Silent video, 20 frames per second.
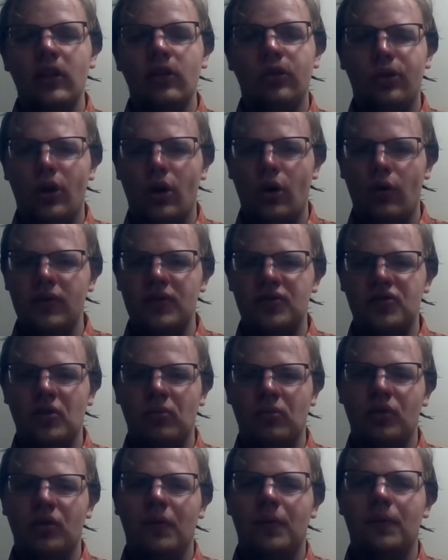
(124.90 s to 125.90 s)
Low is
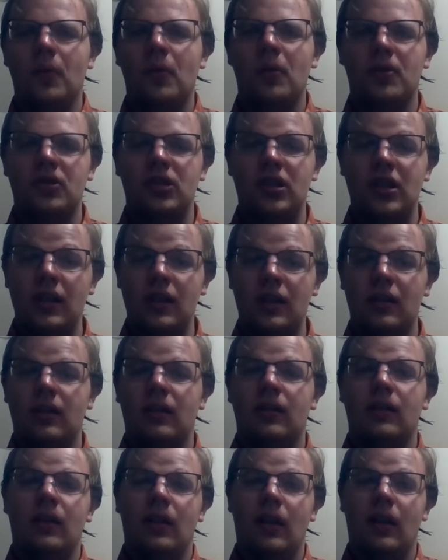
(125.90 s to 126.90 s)
similar to 4G.
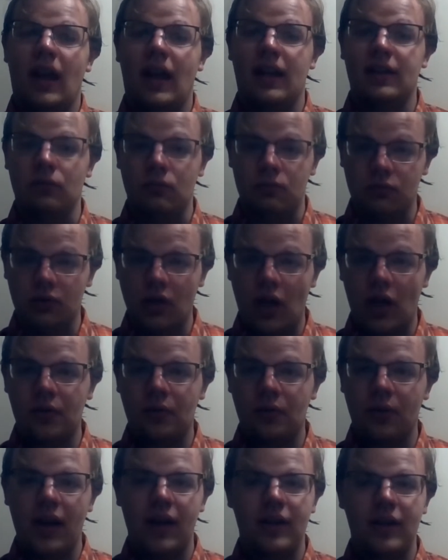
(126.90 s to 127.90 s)
It has a lot of
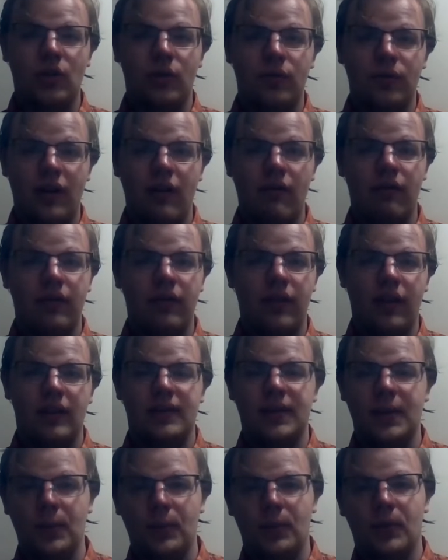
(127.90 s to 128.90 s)
range over everything,
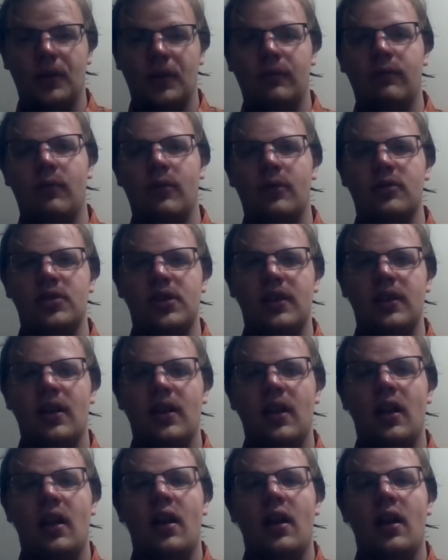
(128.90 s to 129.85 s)
similar to 4G.